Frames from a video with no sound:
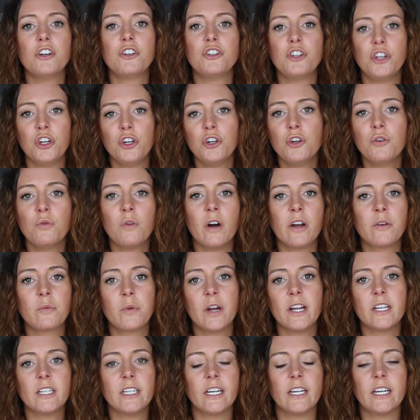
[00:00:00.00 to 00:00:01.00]
2
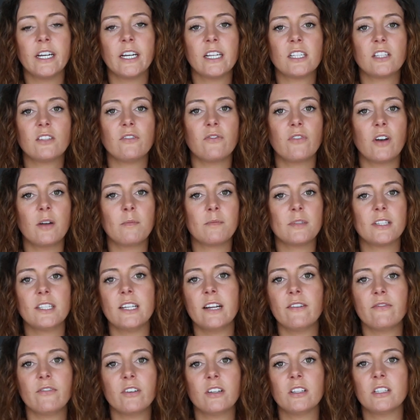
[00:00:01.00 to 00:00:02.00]
one-way tickets from
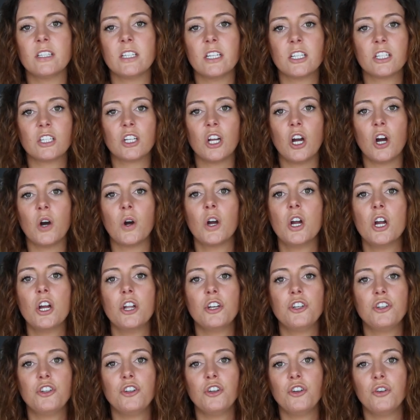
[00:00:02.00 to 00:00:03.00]
San Francisco
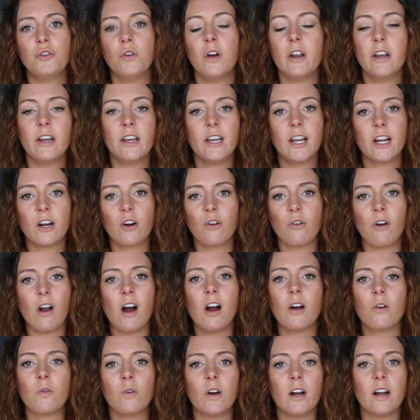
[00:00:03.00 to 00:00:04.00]
to
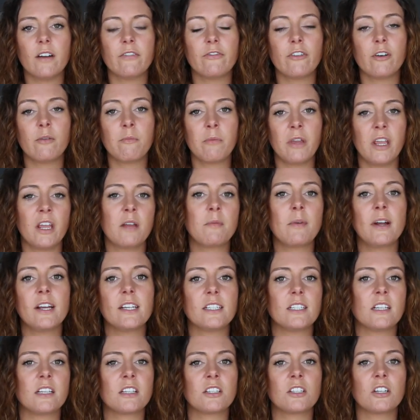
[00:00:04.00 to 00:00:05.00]
Nicaragua for me and my
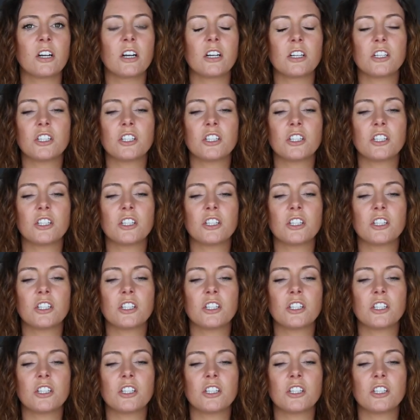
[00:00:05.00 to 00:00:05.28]
sister.